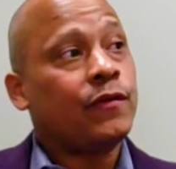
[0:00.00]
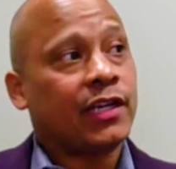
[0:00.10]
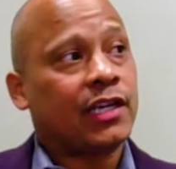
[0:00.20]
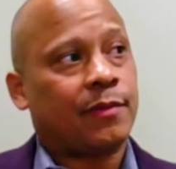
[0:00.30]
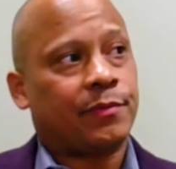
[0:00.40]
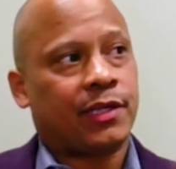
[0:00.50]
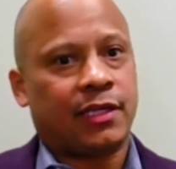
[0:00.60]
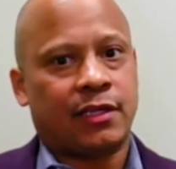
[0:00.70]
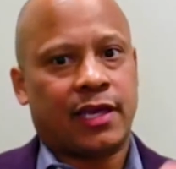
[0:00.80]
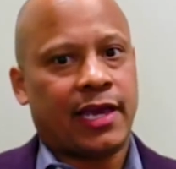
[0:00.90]
moving
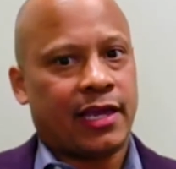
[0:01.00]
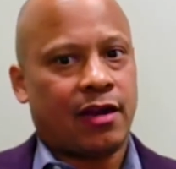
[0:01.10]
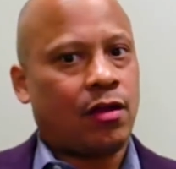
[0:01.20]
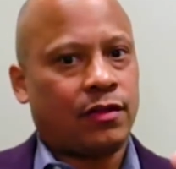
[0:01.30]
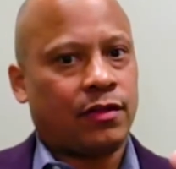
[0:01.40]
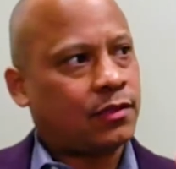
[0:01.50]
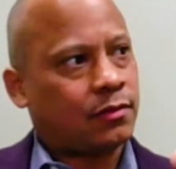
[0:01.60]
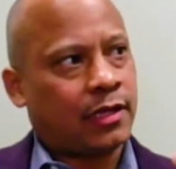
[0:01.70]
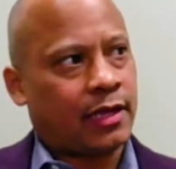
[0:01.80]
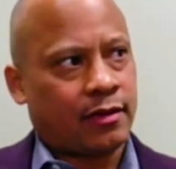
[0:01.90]
company had
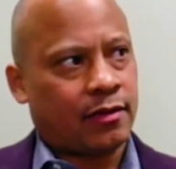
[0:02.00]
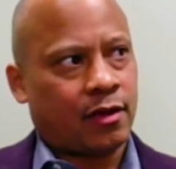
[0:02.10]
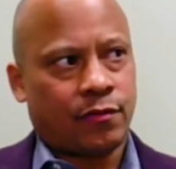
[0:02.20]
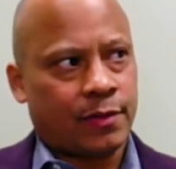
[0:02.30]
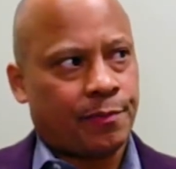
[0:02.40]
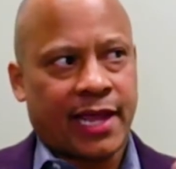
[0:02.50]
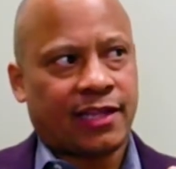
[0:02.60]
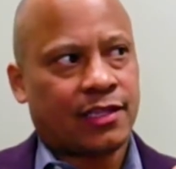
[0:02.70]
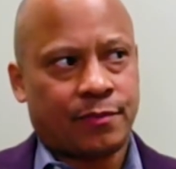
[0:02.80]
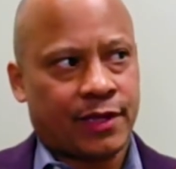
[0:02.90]
already
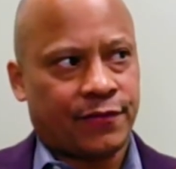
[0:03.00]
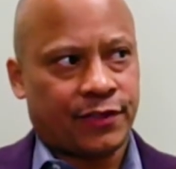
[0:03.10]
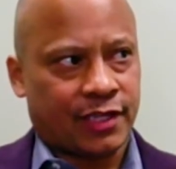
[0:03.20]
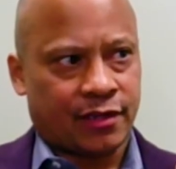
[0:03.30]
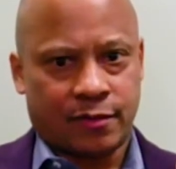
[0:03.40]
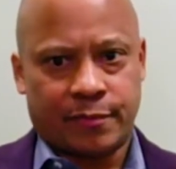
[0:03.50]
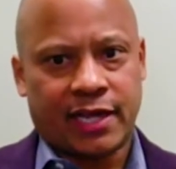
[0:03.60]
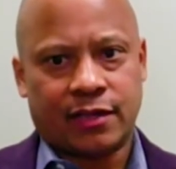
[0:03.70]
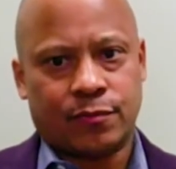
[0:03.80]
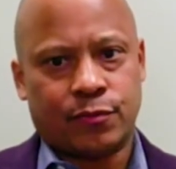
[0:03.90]
packed up everything on the
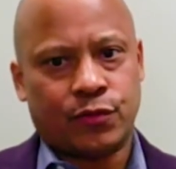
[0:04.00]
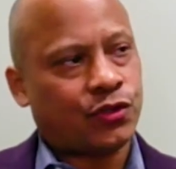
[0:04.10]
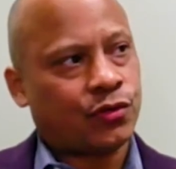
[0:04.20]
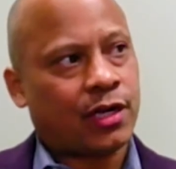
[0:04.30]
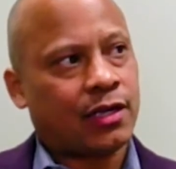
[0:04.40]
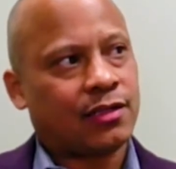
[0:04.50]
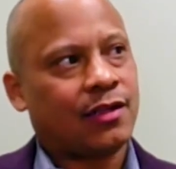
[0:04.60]
back of the moving truck.